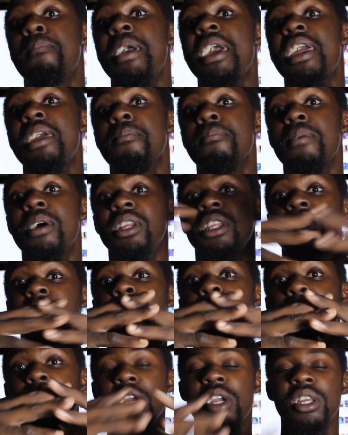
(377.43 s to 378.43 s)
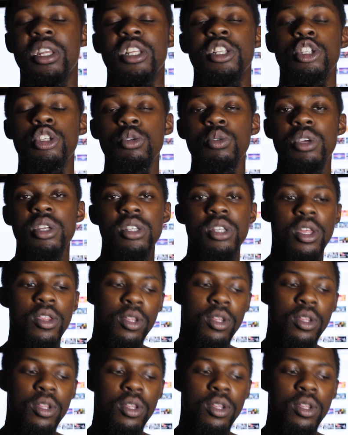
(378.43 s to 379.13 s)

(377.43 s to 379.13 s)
making money and bringing it to each